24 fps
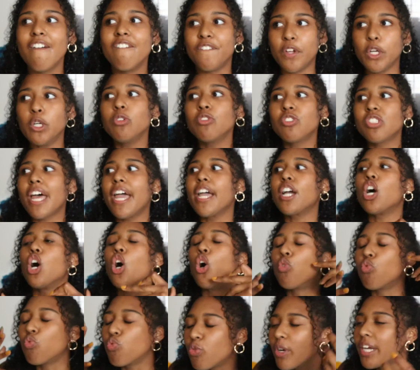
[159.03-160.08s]
feels like
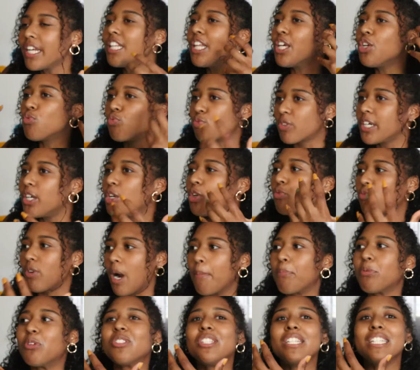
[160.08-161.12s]
a really real
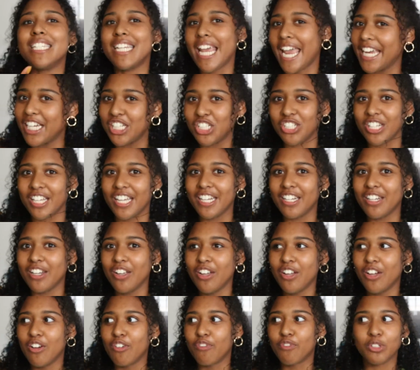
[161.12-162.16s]
representation
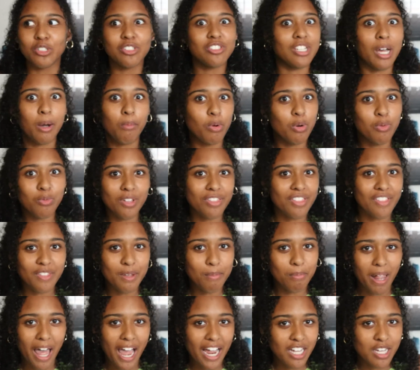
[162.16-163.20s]
for someone within the
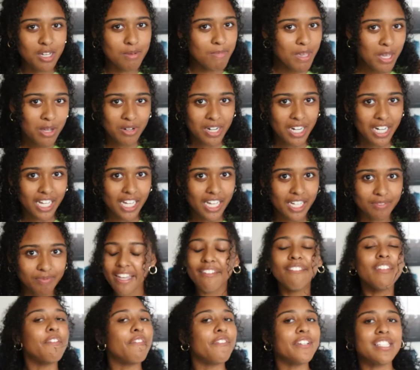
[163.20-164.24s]
black community.
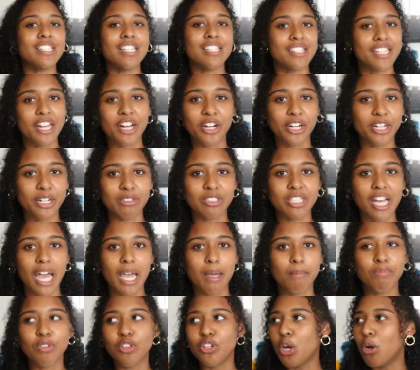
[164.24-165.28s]
Even if it's a
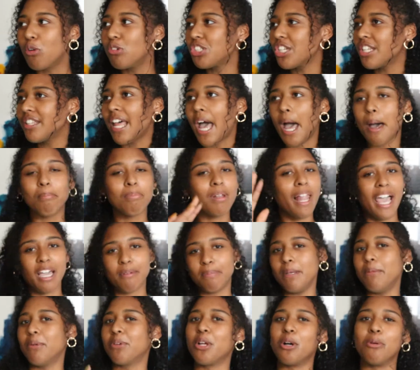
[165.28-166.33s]
stereotype, the notion that black
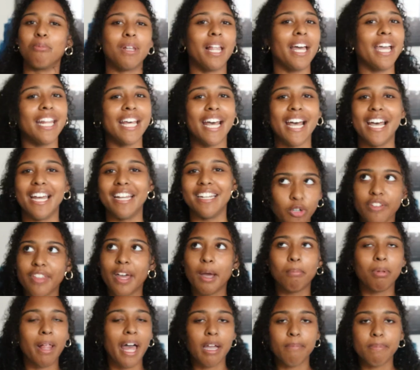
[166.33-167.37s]
people don't play that, or
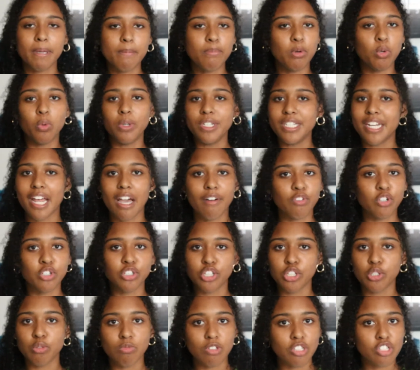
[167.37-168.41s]
that black people would never
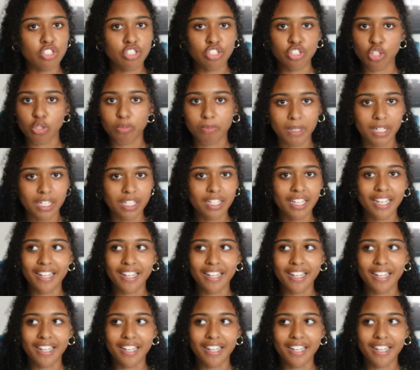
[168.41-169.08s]
do the stupid